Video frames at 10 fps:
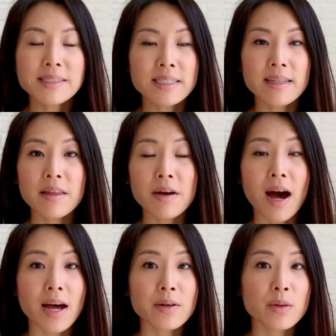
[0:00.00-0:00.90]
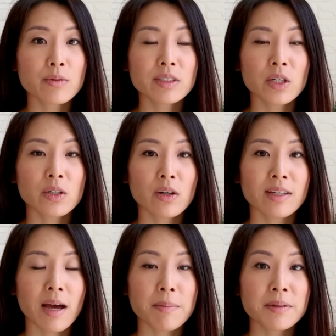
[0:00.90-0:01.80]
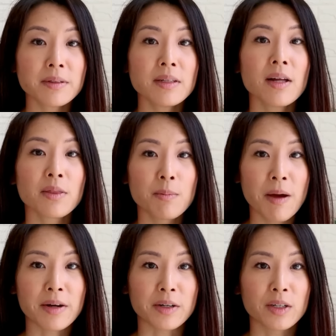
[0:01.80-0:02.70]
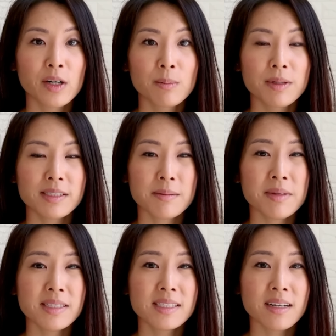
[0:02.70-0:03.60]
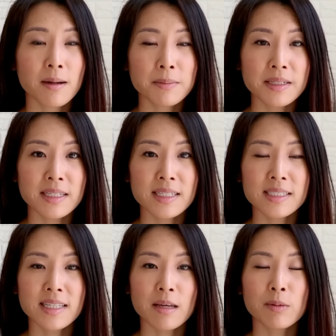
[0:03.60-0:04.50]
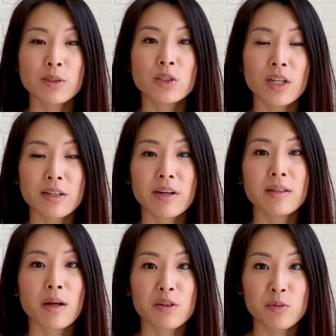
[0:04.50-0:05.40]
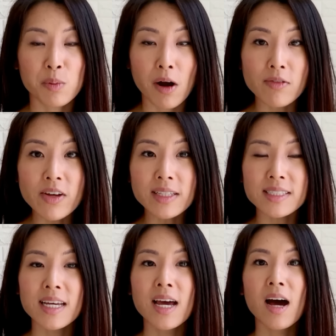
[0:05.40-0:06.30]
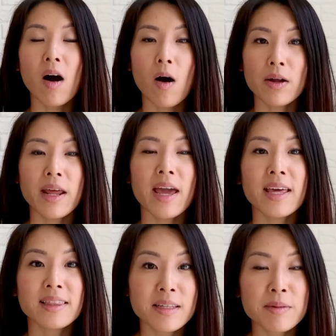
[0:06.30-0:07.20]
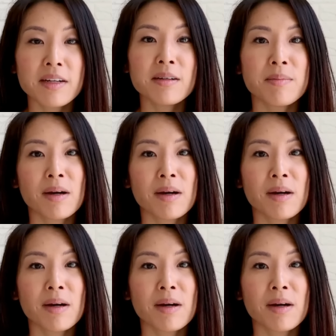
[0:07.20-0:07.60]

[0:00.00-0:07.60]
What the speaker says: basically, the higher the return on capital, the better, because it means the company is able to generate a lot of profit on a limited